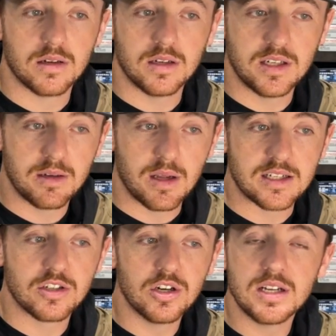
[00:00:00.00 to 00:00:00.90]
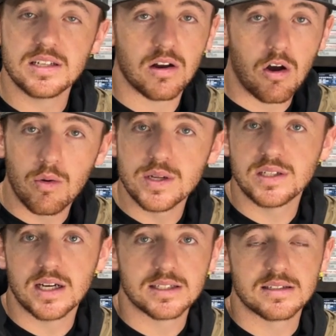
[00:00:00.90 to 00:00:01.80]
did as good as it always
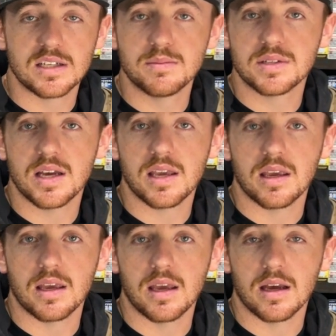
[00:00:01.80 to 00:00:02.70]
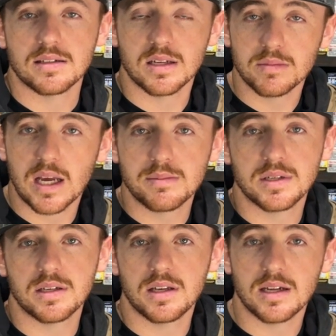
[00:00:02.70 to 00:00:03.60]
does. It seems like sometimes
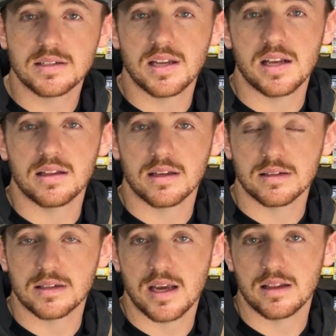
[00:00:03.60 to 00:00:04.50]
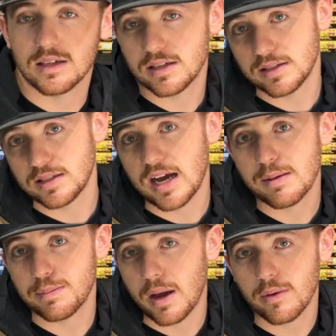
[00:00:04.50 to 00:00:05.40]
it does take the
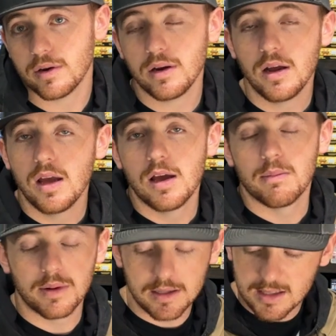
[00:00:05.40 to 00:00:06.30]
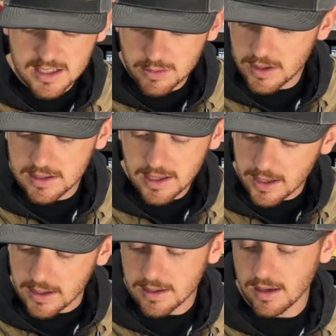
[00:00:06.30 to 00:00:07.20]
top powder, but this one it
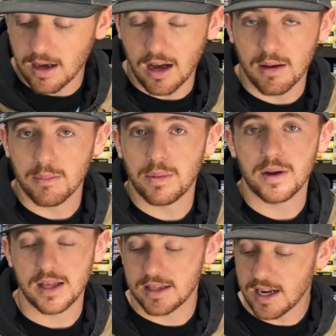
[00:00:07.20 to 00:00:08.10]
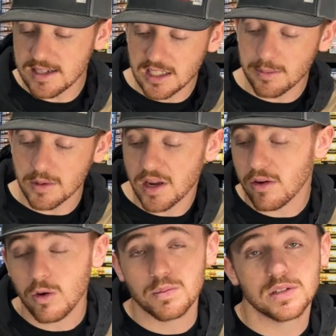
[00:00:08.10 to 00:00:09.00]
didn't. But the nice thing about Tite
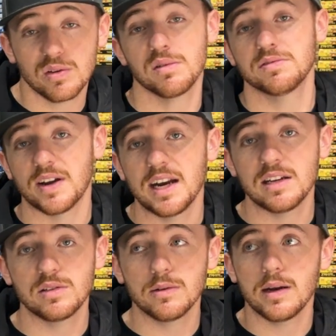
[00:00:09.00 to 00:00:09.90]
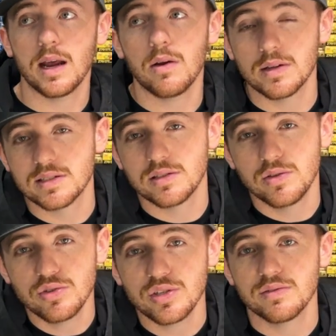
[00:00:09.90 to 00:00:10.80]
Group is you can find it too right now. It's
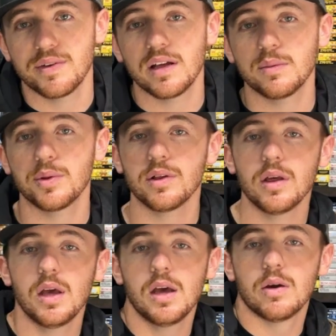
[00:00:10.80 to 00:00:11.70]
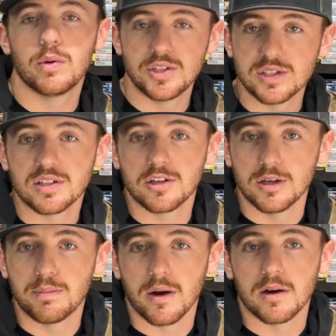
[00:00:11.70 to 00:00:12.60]
usually available, which is a
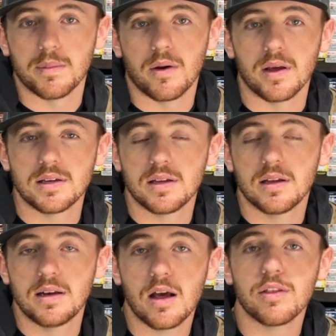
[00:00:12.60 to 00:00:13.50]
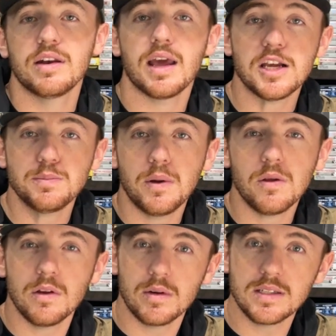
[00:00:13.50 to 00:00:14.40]
good part about it. Now the next
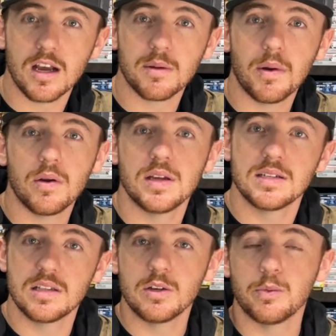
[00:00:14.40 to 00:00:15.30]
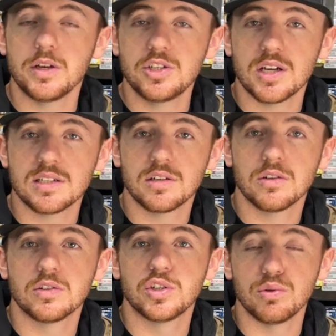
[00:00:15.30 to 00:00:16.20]
powder that I want to talk about is the
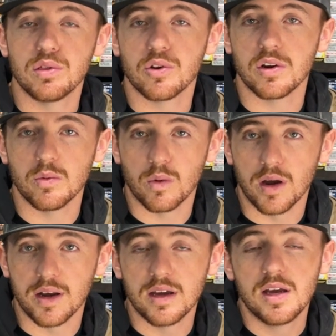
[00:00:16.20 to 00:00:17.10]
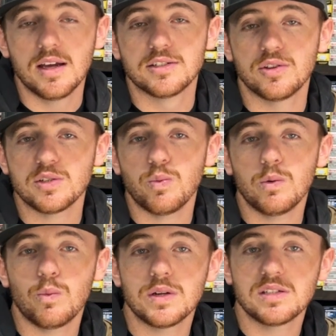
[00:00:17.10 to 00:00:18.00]
Winchester 231. So this
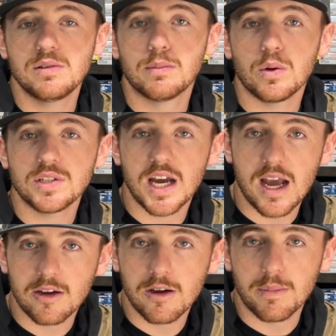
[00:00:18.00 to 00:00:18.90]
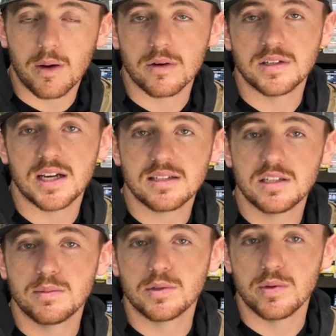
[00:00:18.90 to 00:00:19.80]
one was the most accurate powder
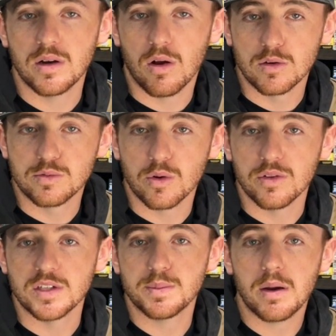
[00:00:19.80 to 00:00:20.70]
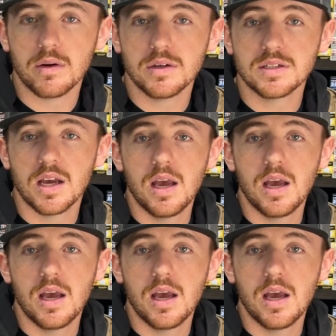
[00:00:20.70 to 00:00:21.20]
tested between all four of these powders.